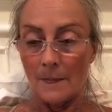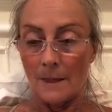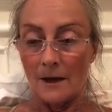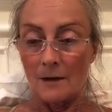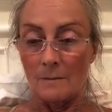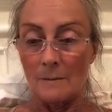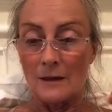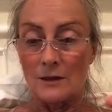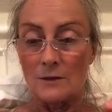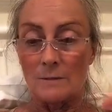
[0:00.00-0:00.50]
And
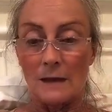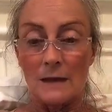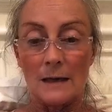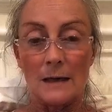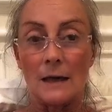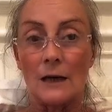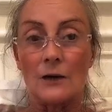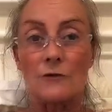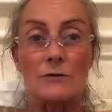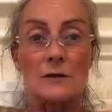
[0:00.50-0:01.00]
I've been to many
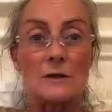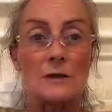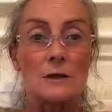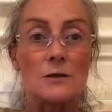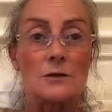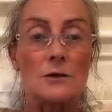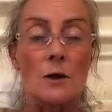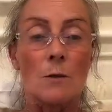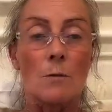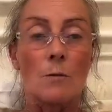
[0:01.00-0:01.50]
countries.
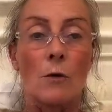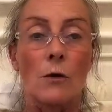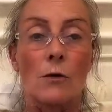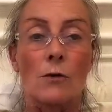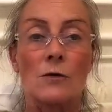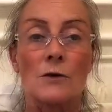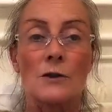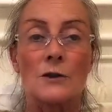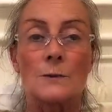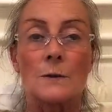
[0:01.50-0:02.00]
There's no
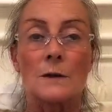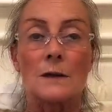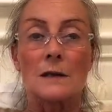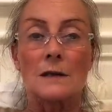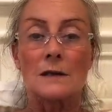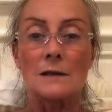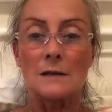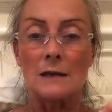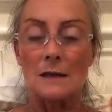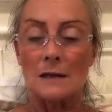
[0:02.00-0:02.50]
malls where
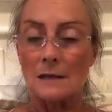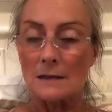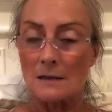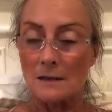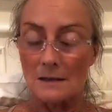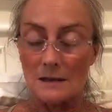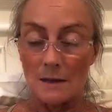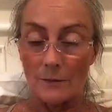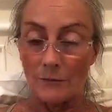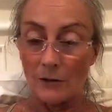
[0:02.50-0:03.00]
there's things,
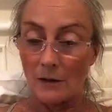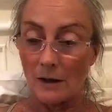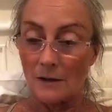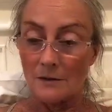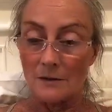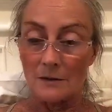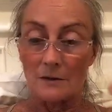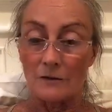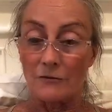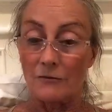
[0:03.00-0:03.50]
except for
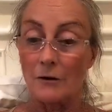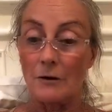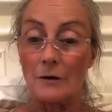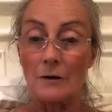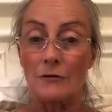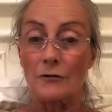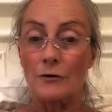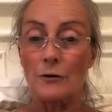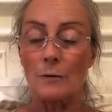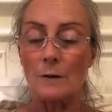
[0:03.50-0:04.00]
London, a very
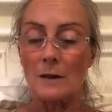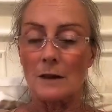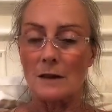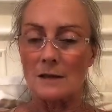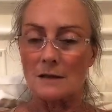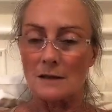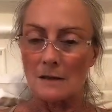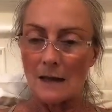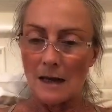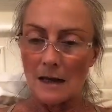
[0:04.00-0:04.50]
few, where
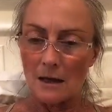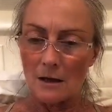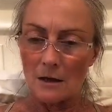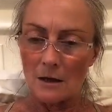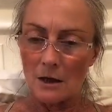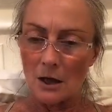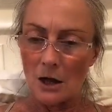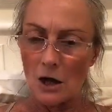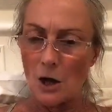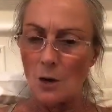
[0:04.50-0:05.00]
they can
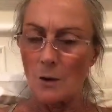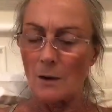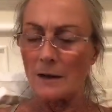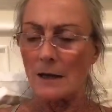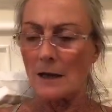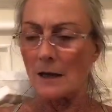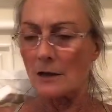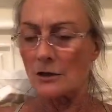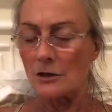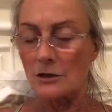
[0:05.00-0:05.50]
go and
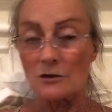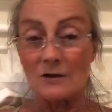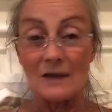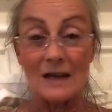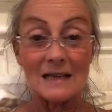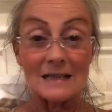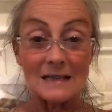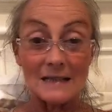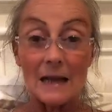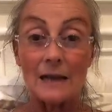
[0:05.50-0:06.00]
they can do. There
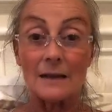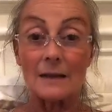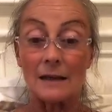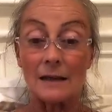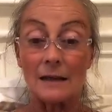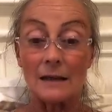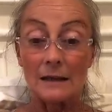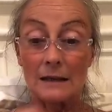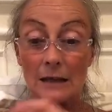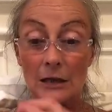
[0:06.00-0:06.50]
is nothing,
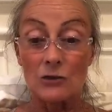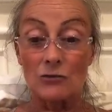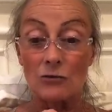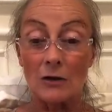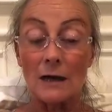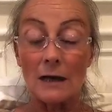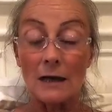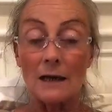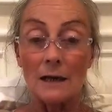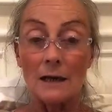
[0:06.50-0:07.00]

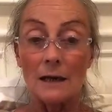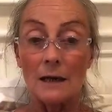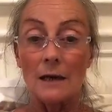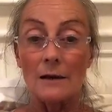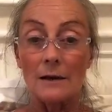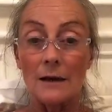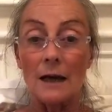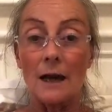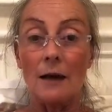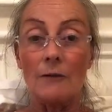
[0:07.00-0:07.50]
literally.
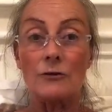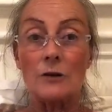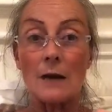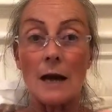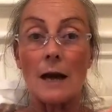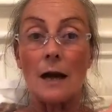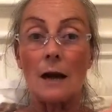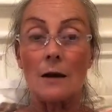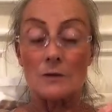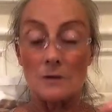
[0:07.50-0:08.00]
They have to
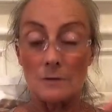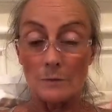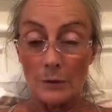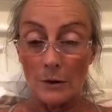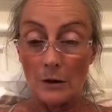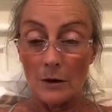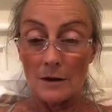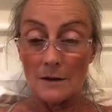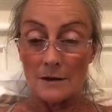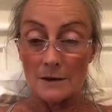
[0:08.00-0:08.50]
hang out in
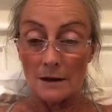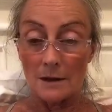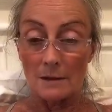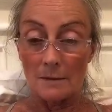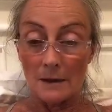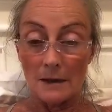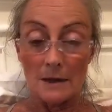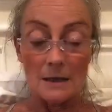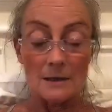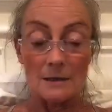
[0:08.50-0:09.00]
parks. I
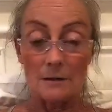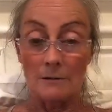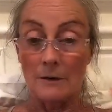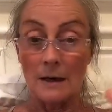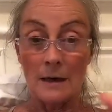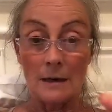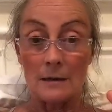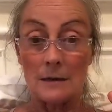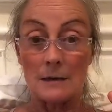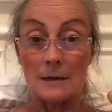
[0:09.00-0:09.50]
mean, it's
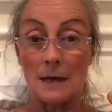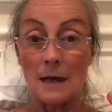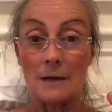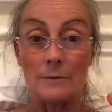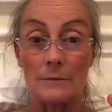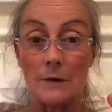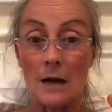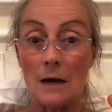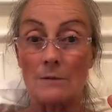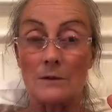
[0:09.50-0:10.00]
horrendous.
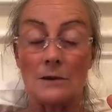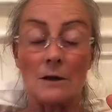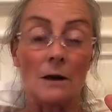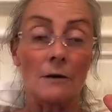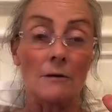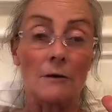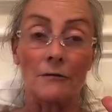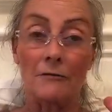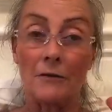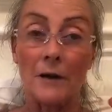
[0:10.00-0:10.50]
I was
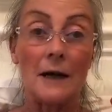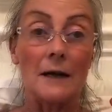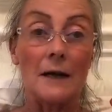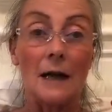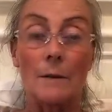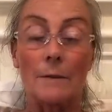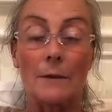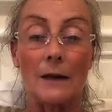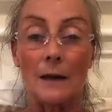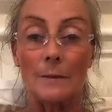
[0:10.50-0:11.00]
horrified
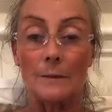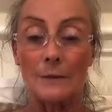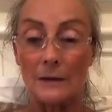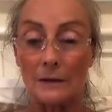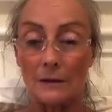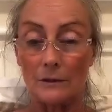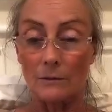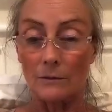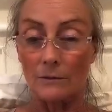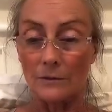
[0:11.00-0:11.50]
coming up here in
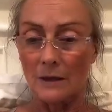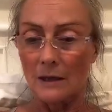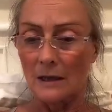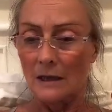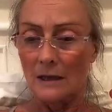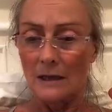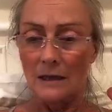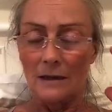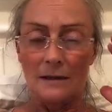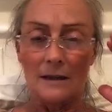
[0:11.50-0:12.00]
the north,
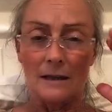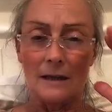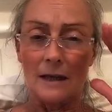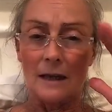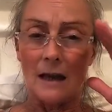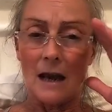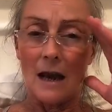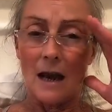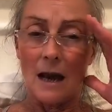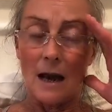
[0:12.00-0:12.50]

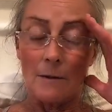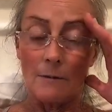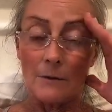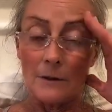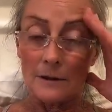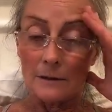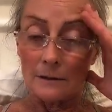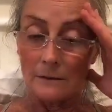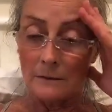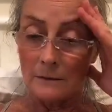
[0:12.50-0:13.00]
thinking
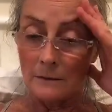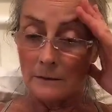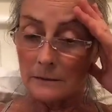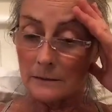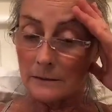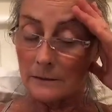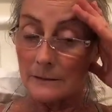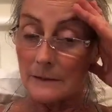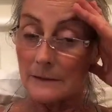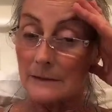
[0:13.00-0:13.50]

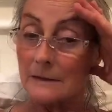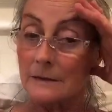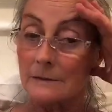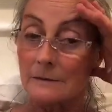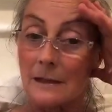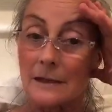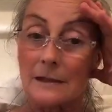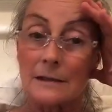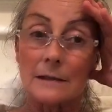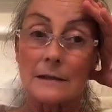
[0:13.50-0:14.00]
it's
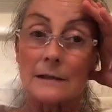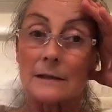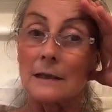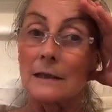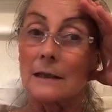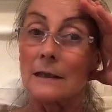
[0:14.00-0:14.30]
horrendous.